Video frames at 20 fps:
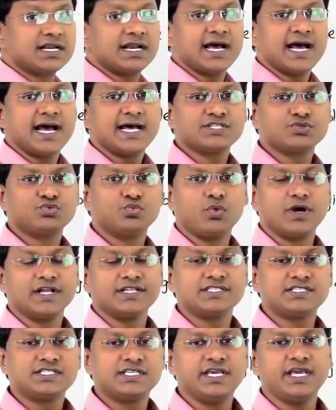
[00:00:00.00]
class
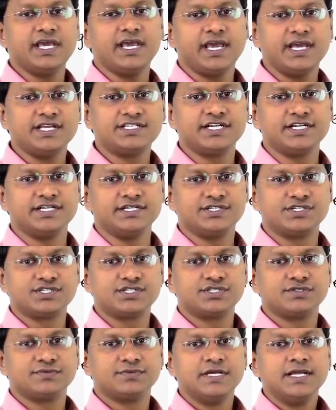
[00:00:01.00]
1C
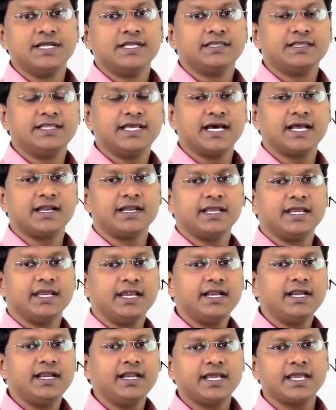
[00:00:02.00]
agents, they are
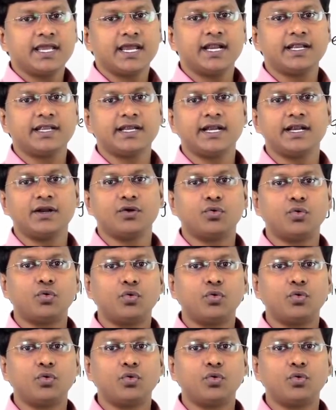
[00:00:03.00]
indicated